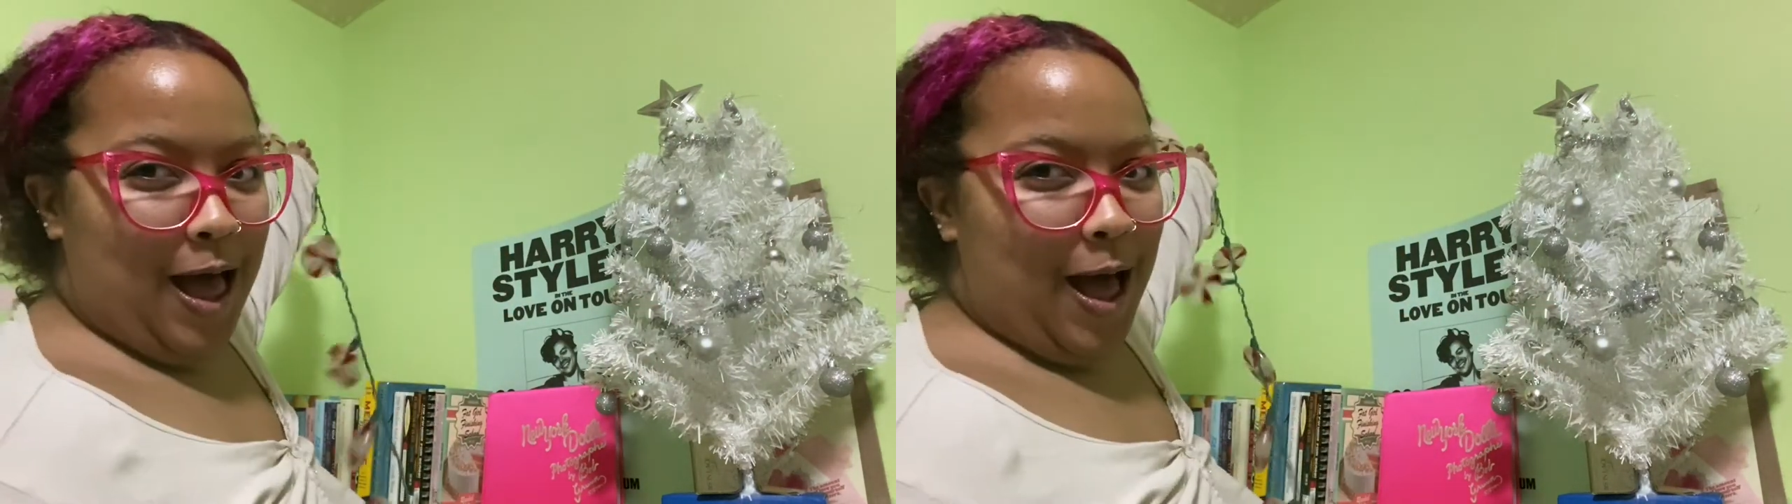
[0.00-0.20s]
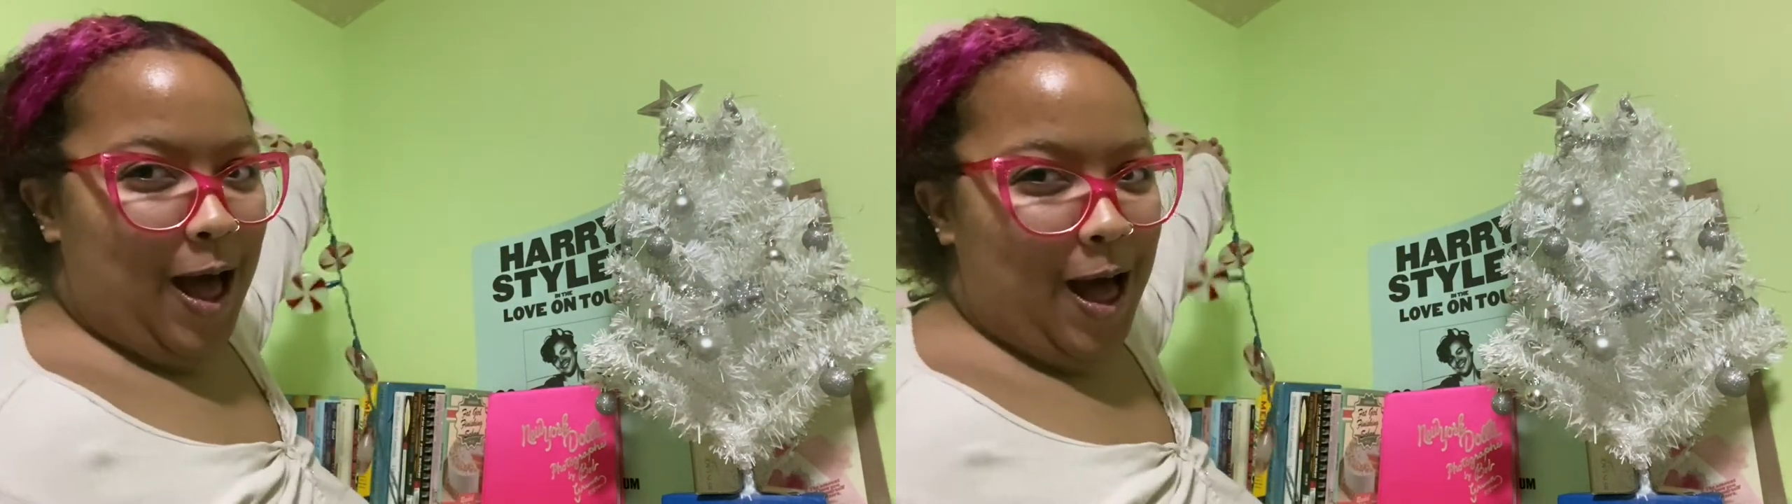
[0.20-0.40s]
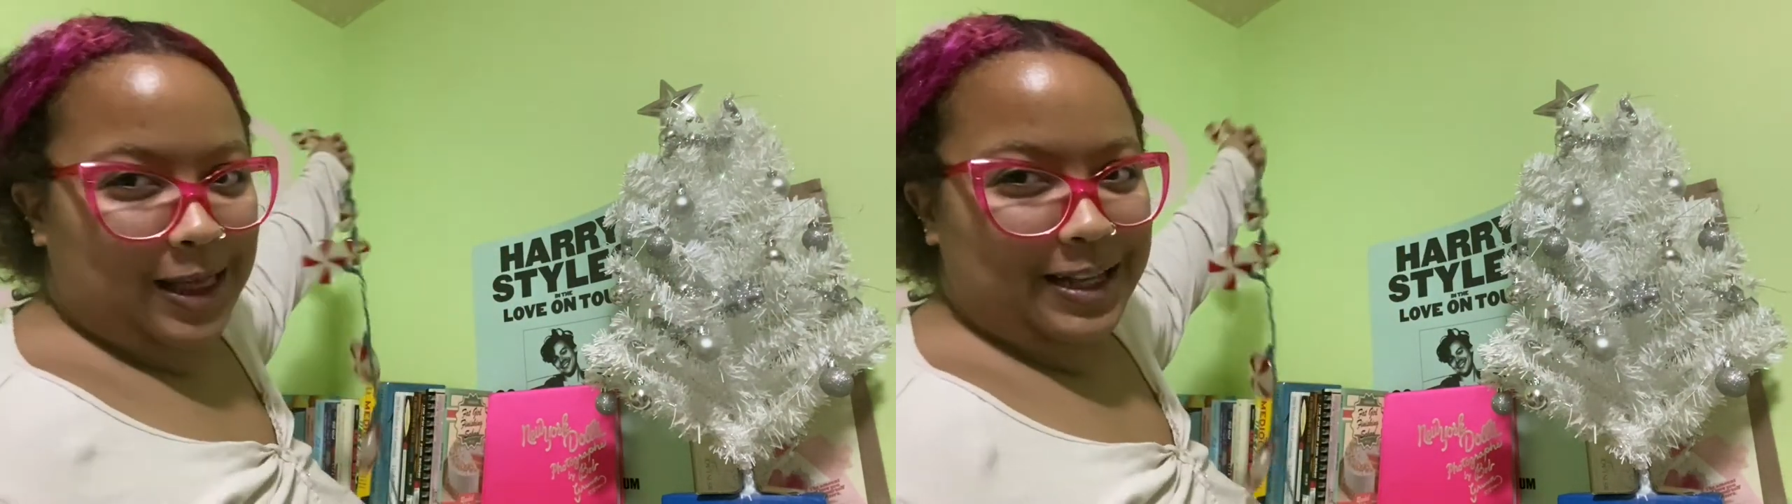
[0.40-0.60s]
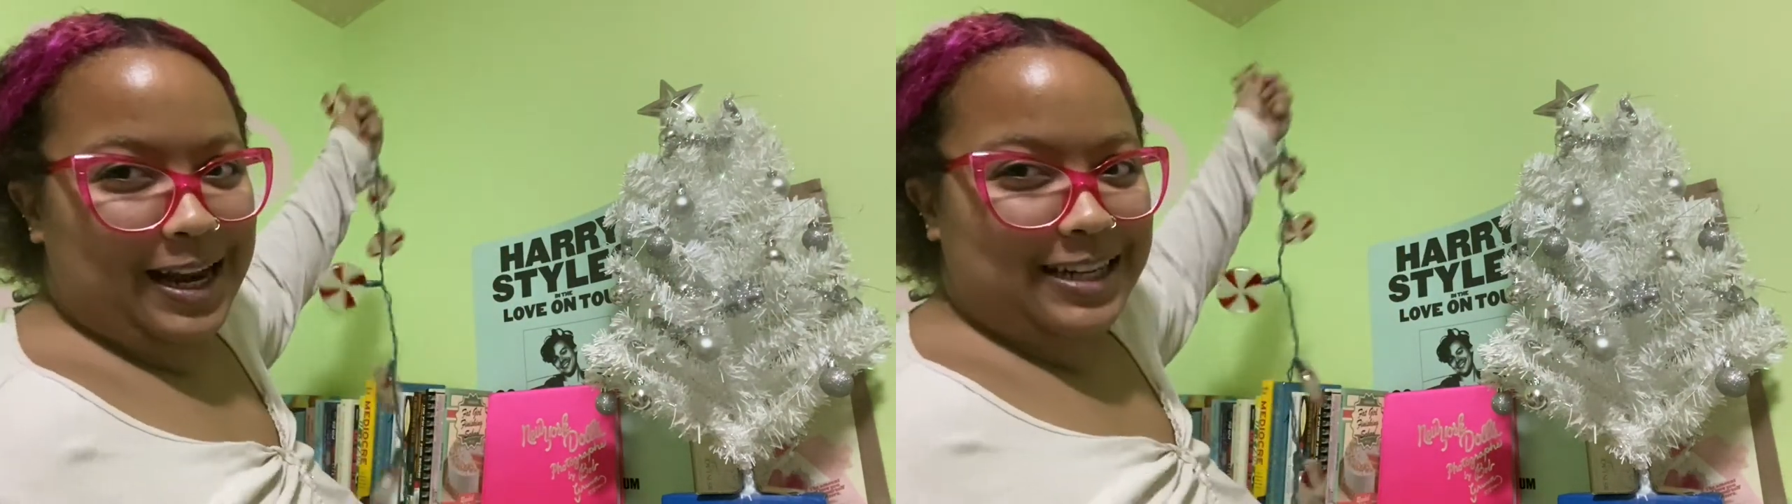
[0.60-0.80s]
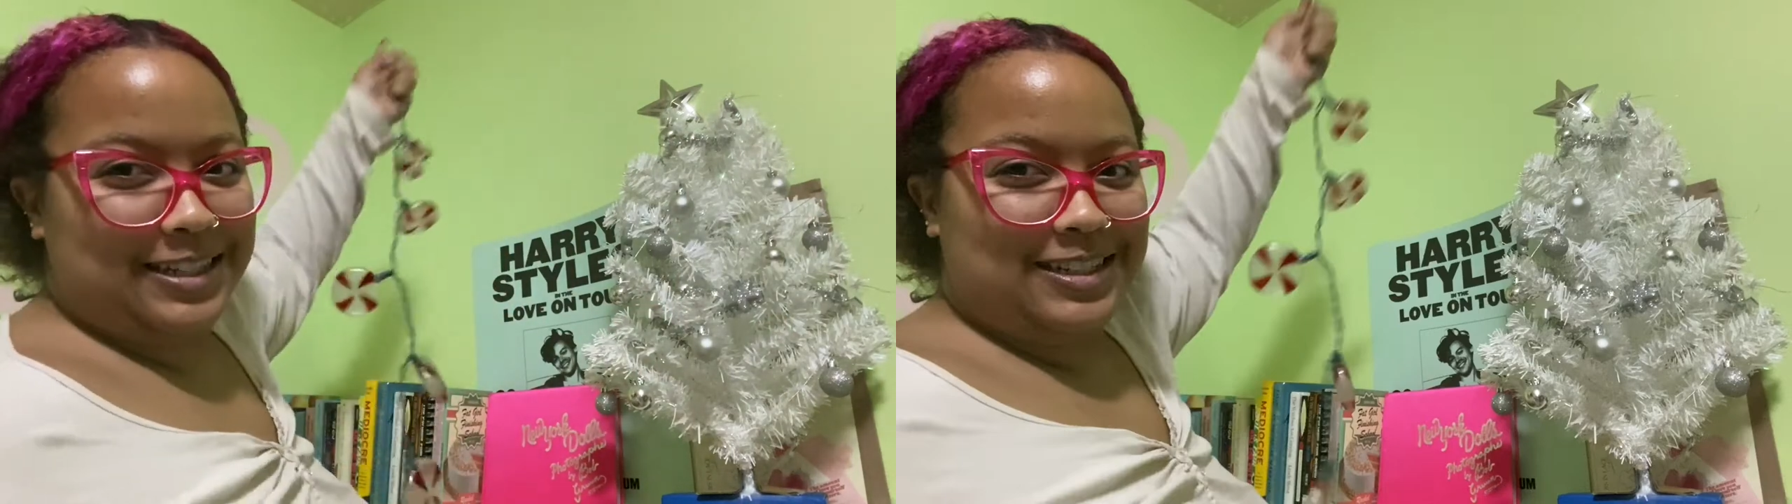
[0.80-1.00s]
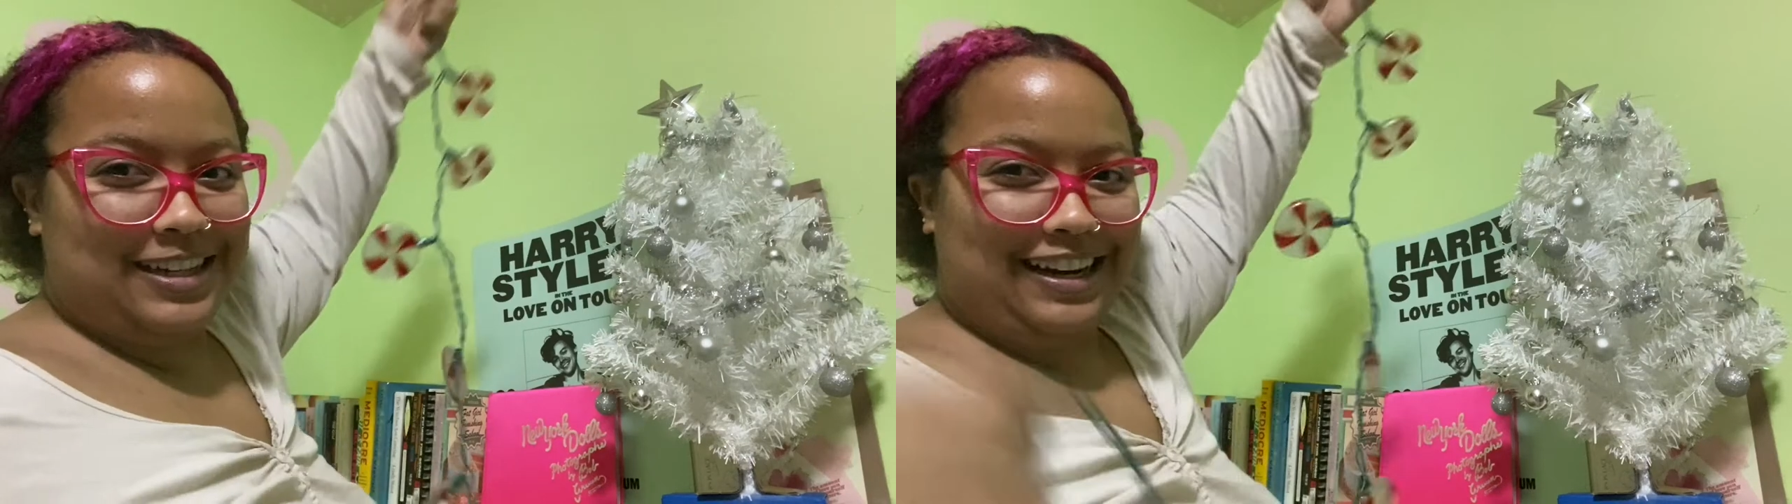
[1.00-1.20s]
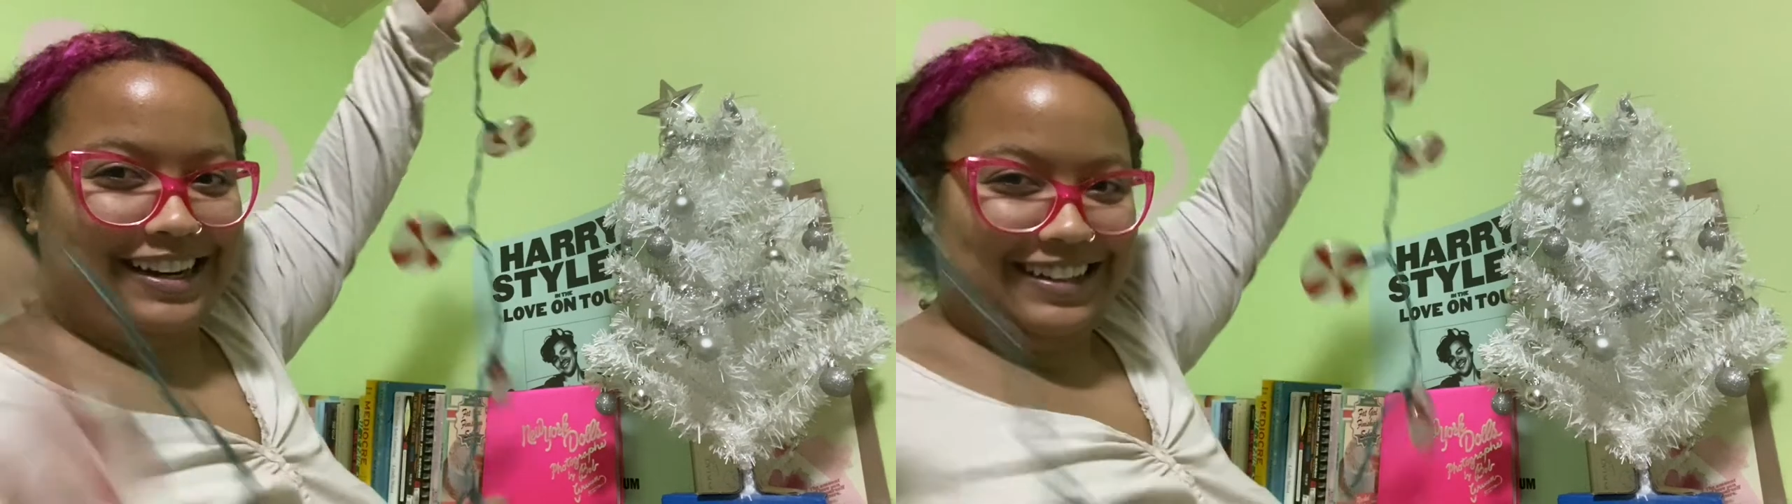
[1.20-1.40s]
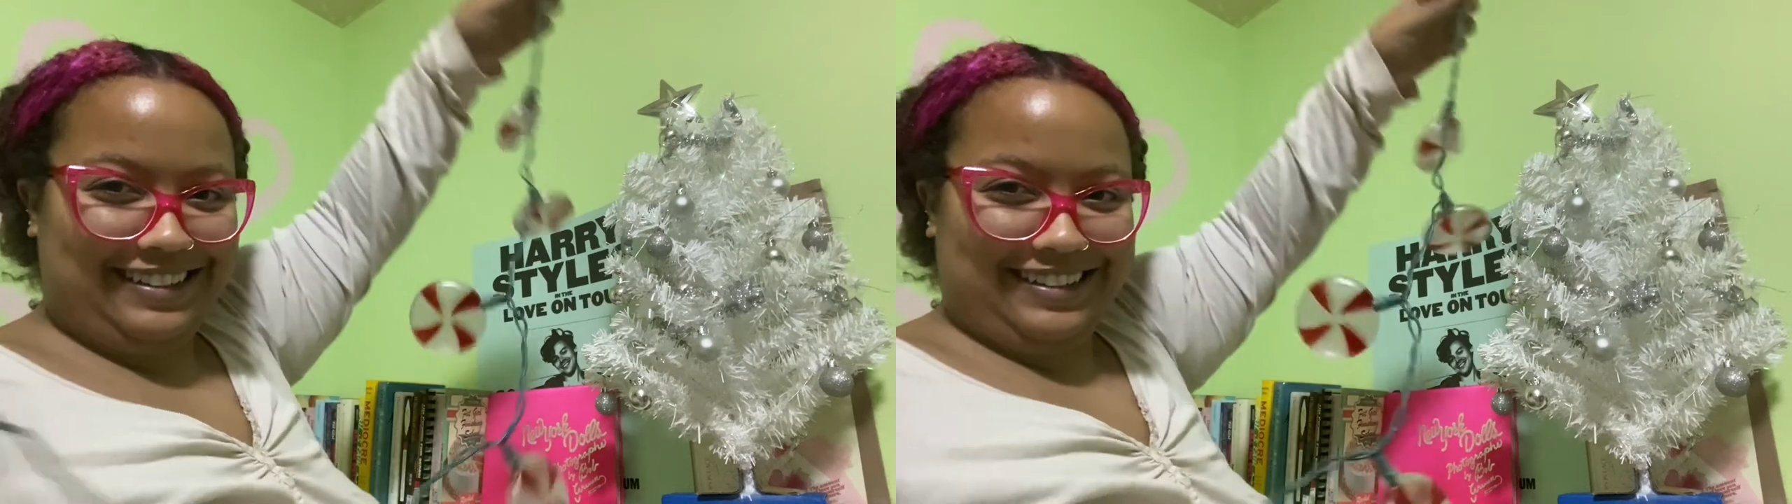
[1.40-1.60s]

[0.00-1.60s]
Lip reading: holiday cheer,